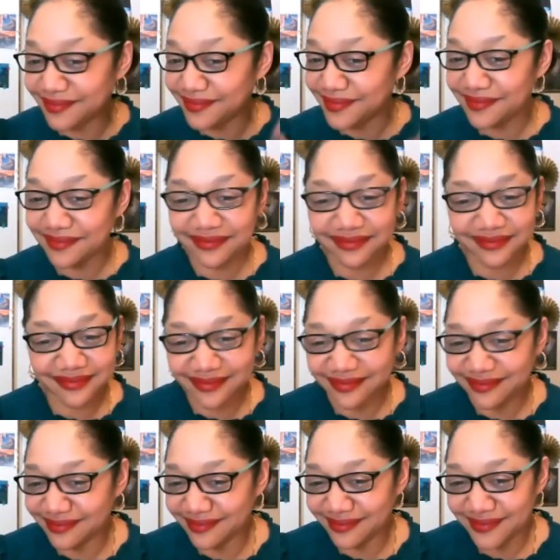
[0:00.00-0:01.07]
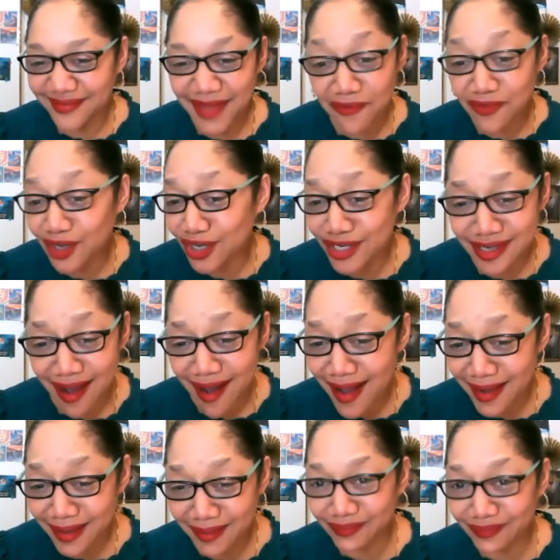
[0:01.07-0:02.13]
have a good time.
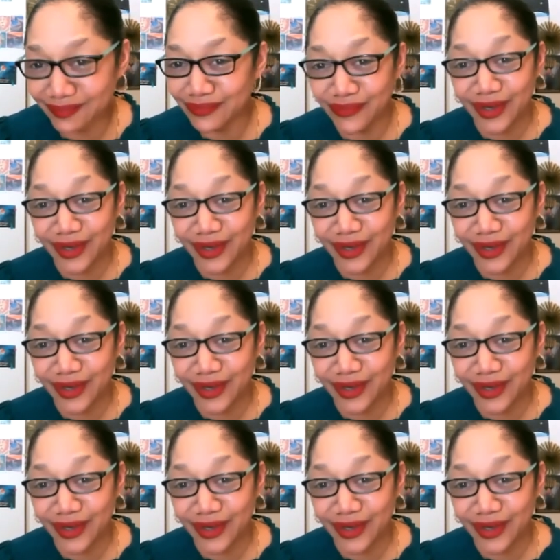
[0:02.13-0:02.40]
How